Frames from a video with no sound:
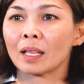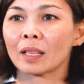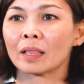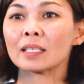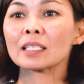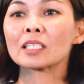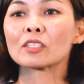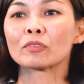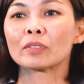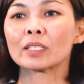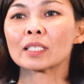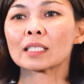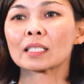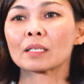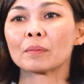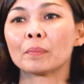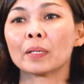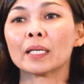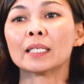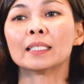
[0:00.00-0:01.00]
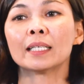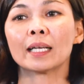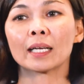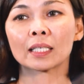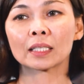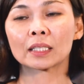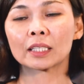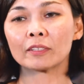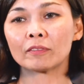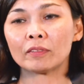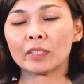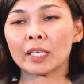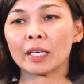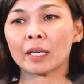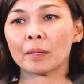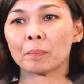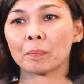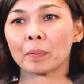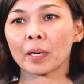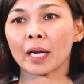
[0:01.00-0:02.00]
This risk may negatively
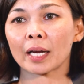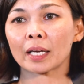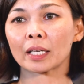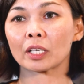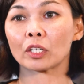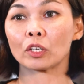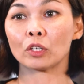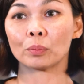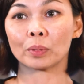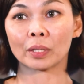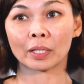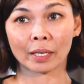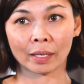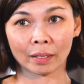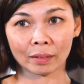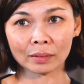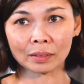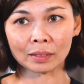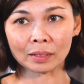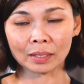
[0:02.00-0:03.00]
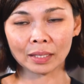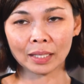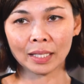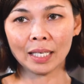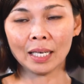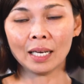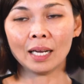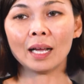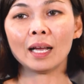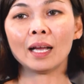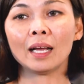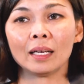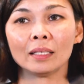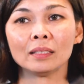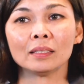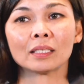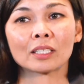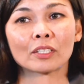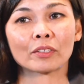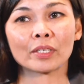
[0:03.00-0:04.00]
impact human health
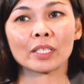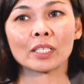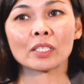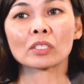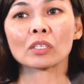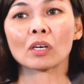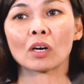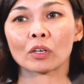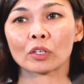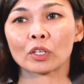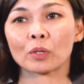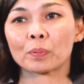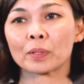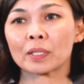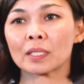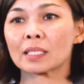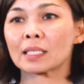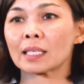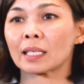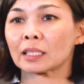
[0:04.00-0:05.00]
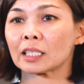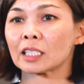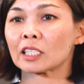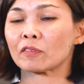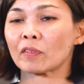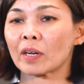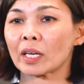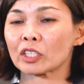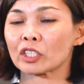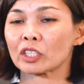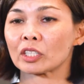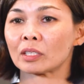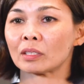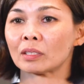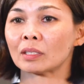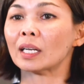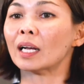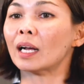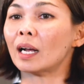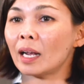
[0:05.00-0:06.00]
and decrease occupant
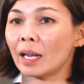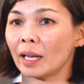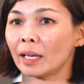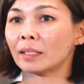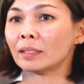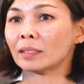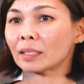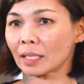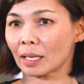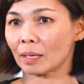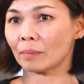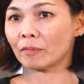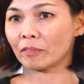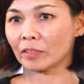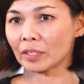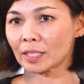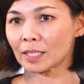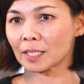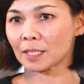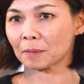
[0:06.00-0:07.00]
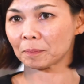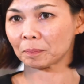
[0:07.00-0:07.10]
satisfaction and comfort.